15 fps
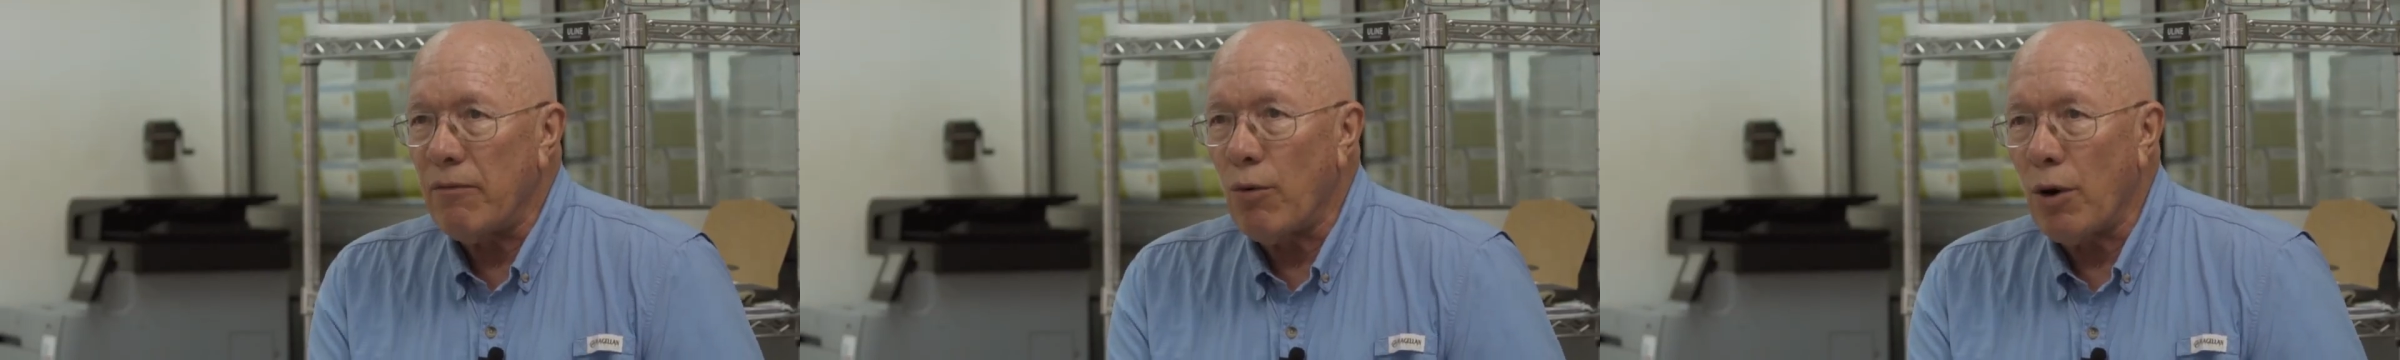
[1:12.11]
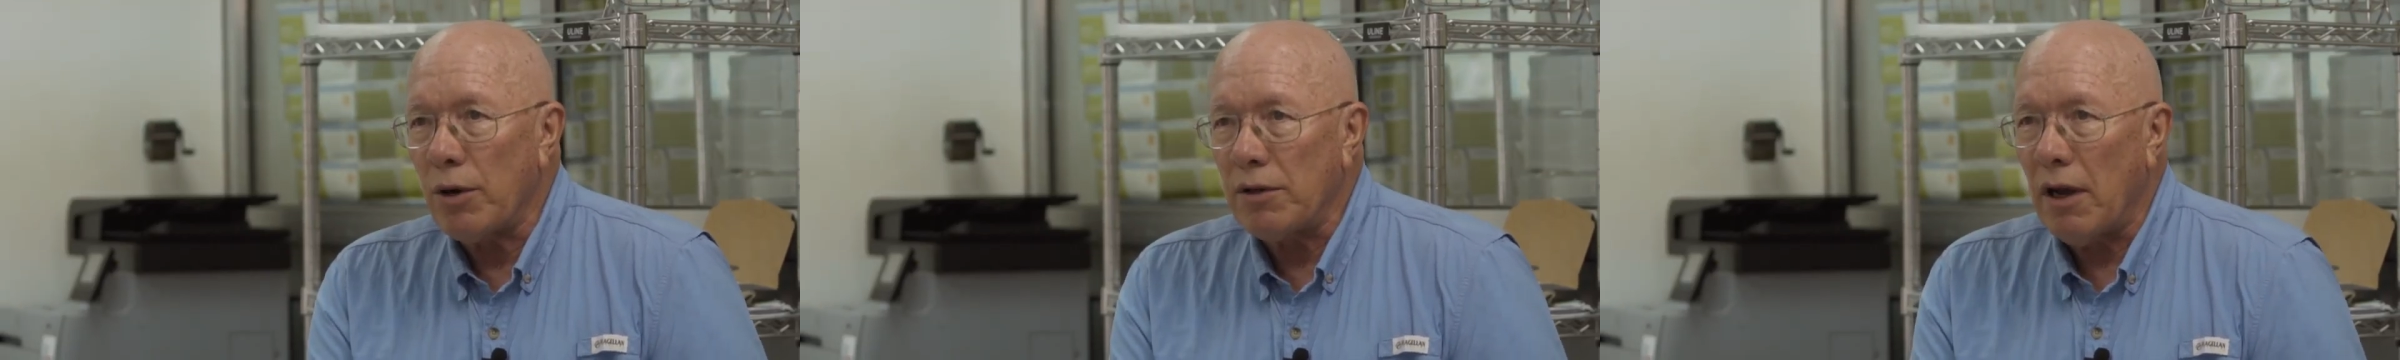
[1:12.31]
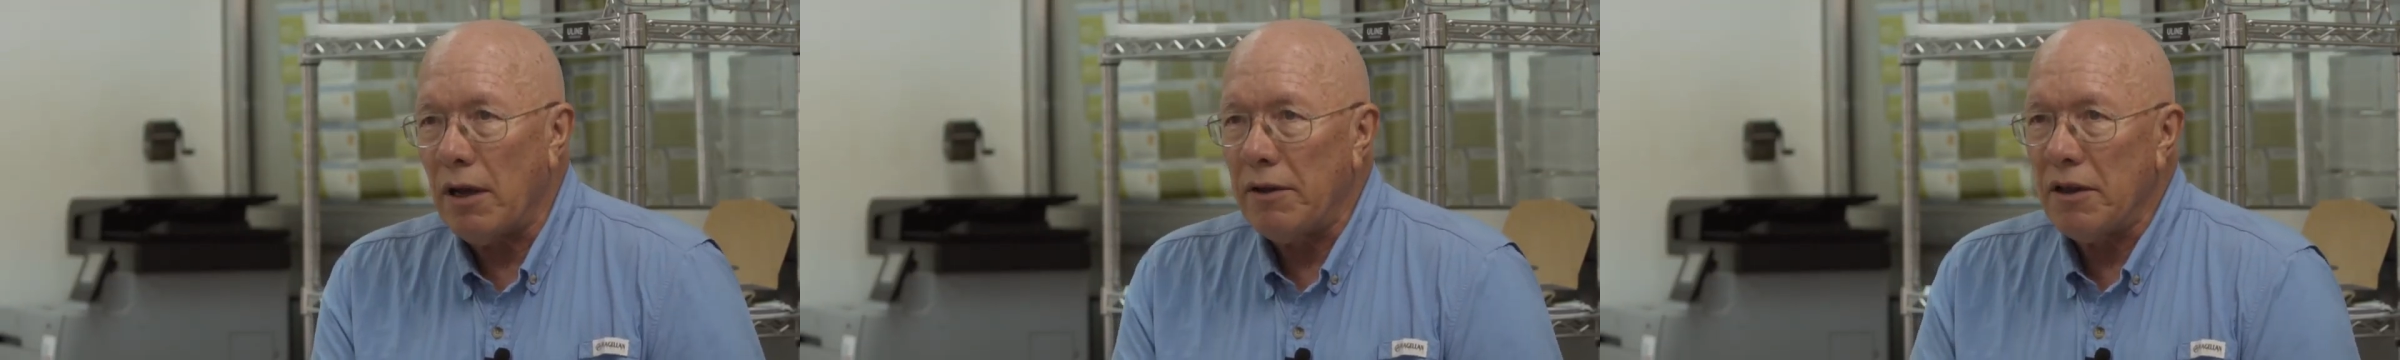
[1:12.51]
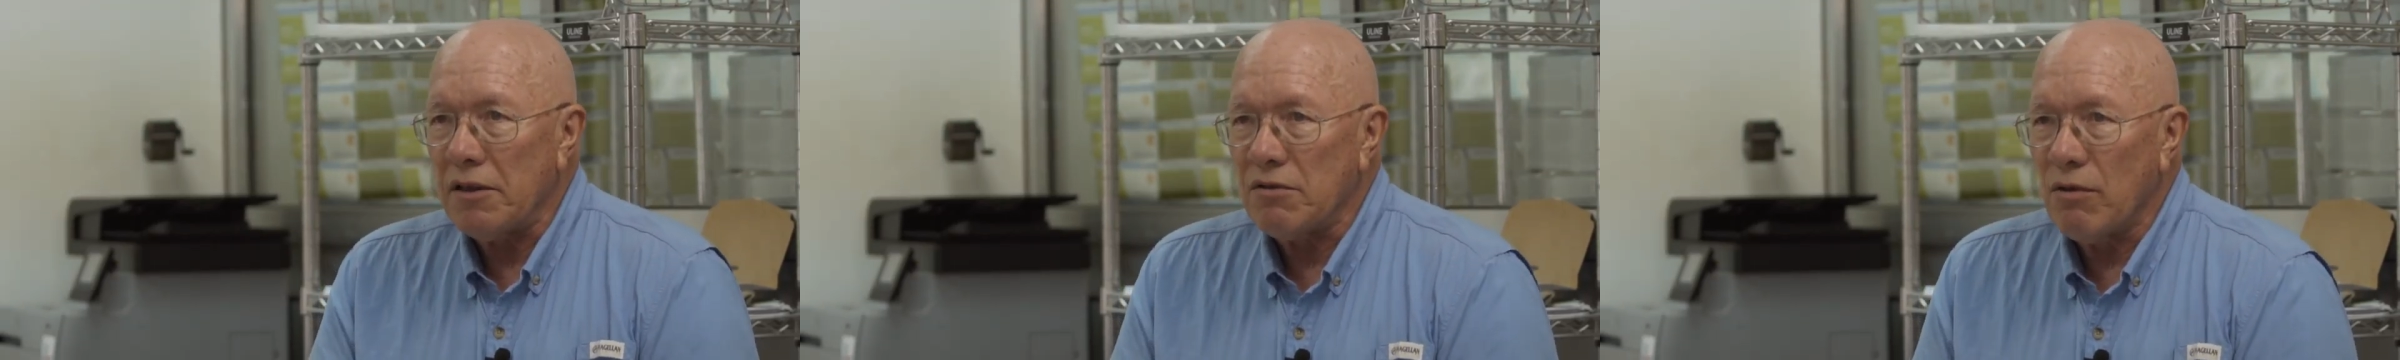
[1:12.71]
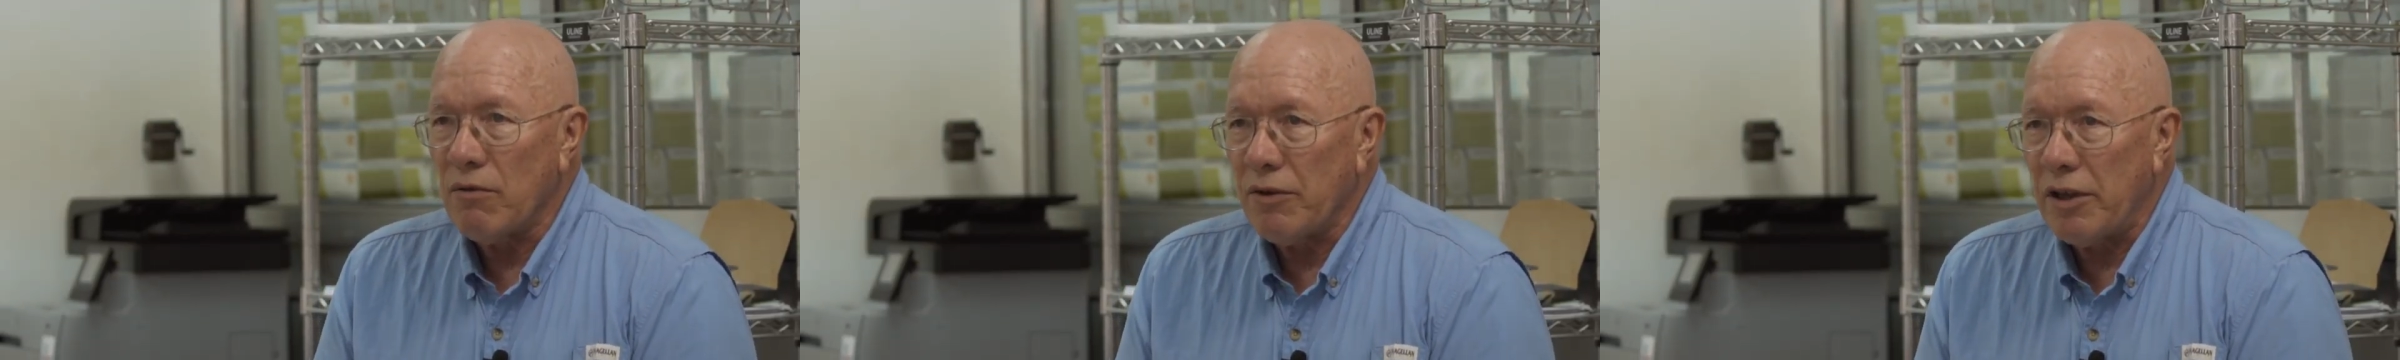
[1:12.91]
worked on
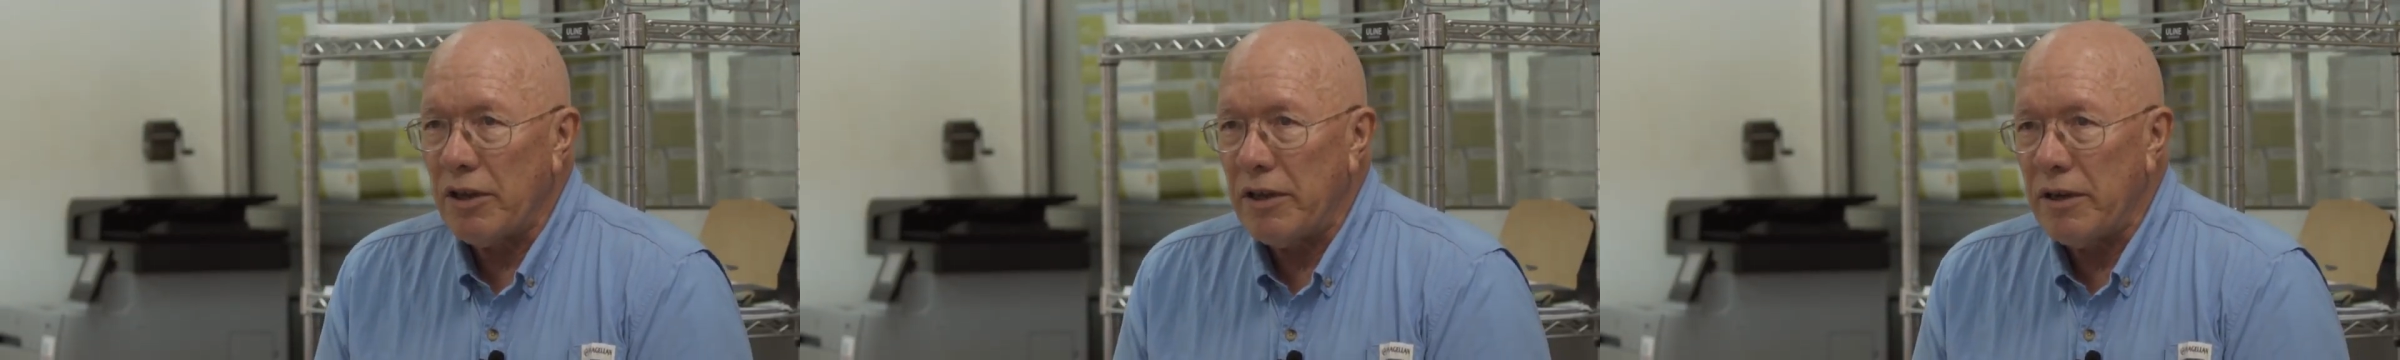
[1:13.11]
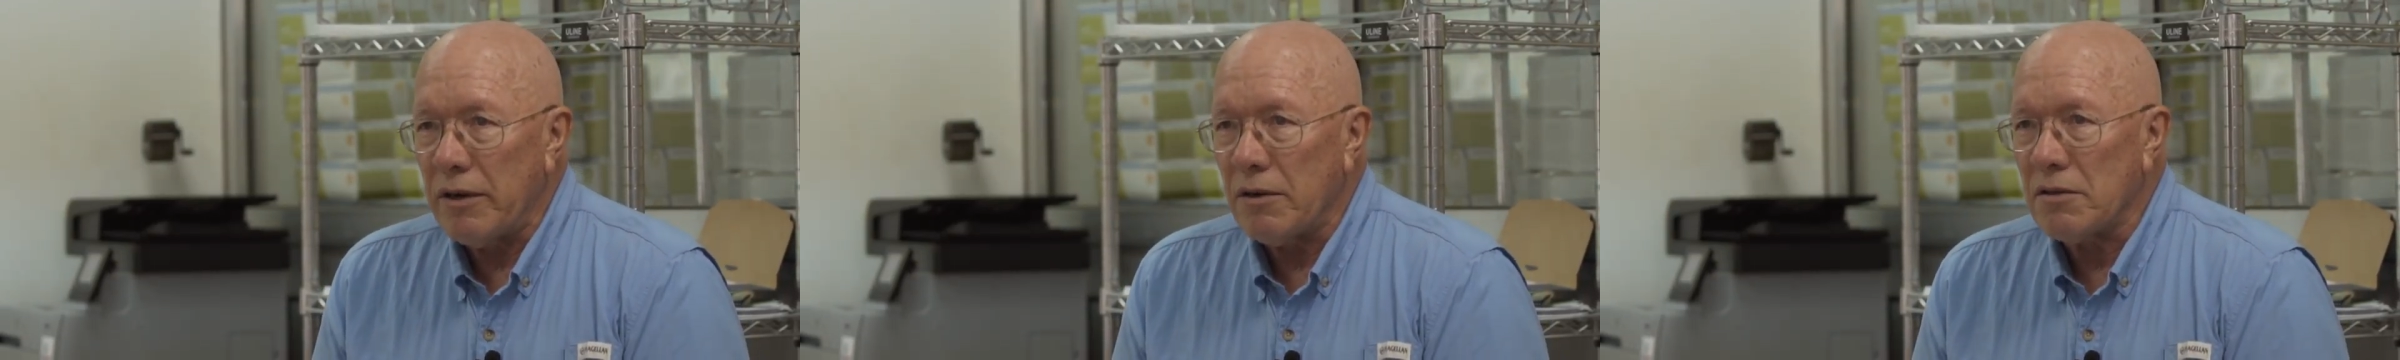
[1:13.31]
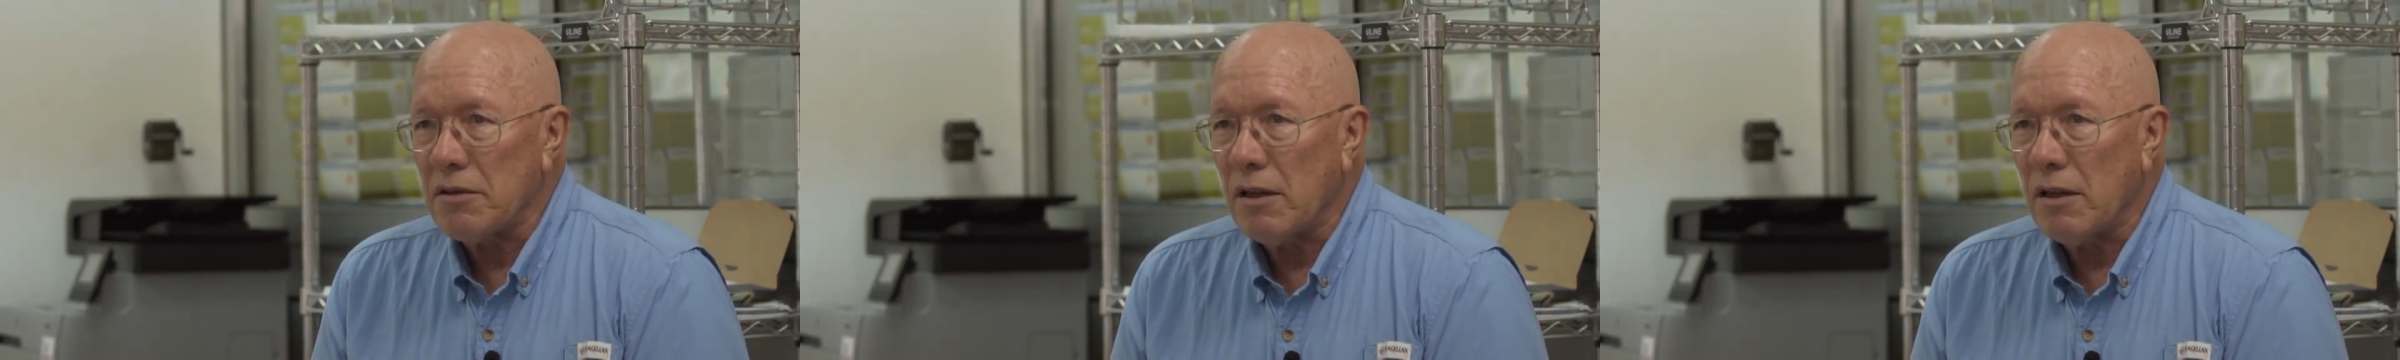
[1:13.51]
this over the years.